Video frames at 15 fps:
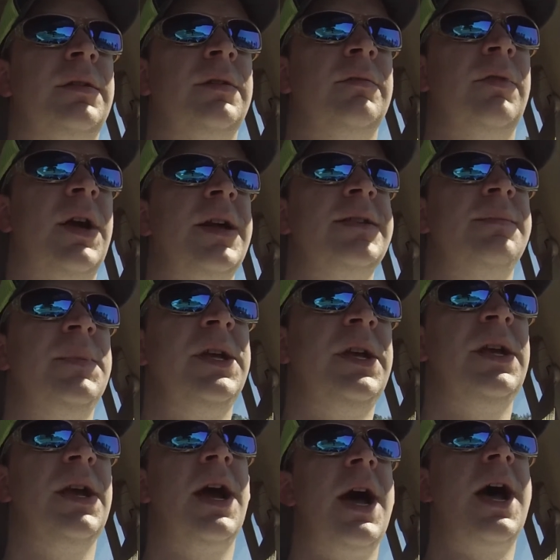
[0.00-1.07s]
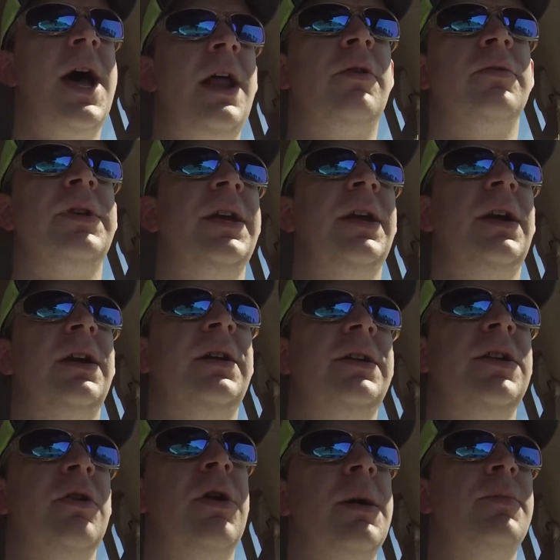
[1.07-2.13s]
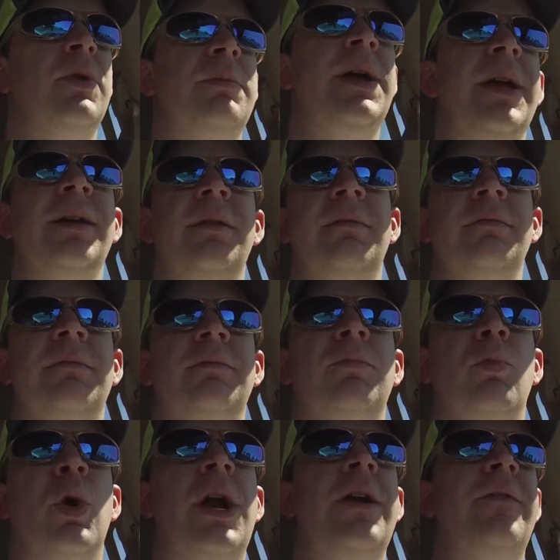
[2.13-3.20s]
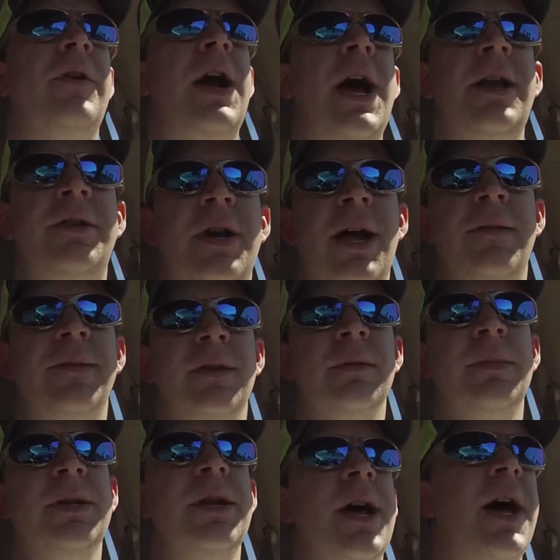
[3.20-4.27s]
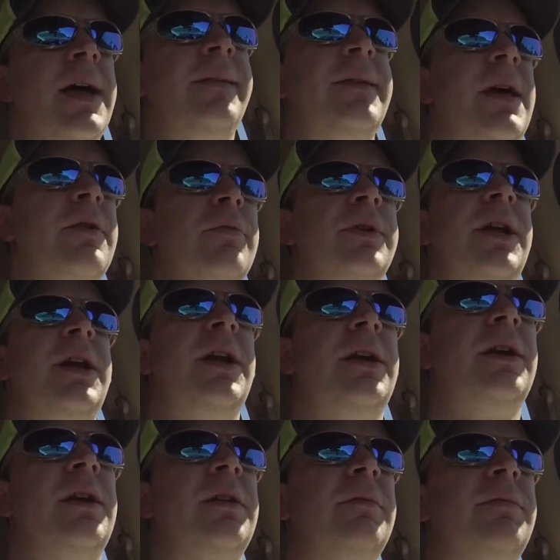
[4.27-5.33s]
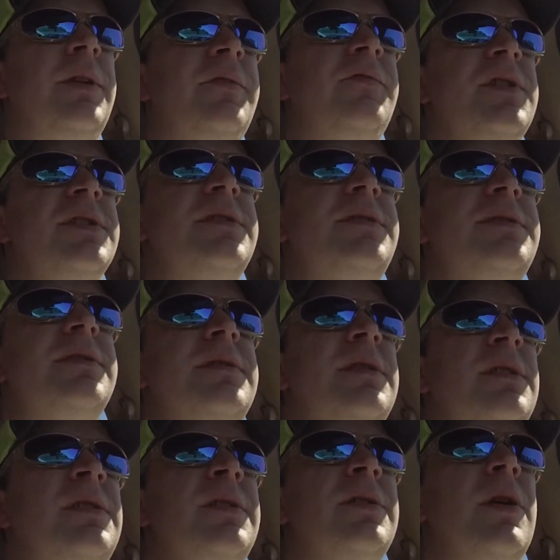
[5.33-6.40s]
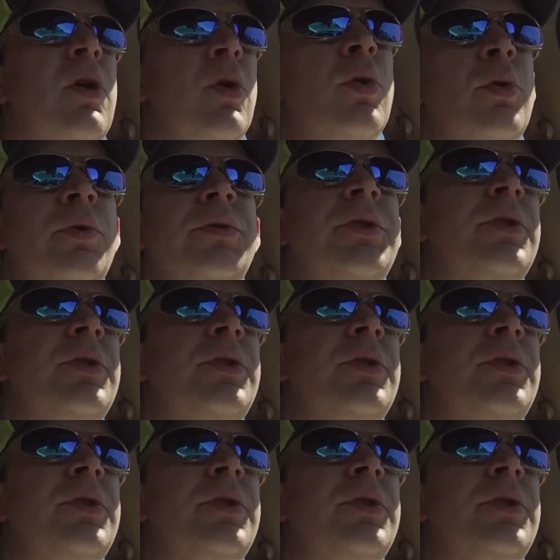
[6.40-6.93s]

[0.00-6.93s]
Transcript: whereas me, I don't care. You know, I'm gonna make whatever I drive is gonna be nice. I don't care if it's old,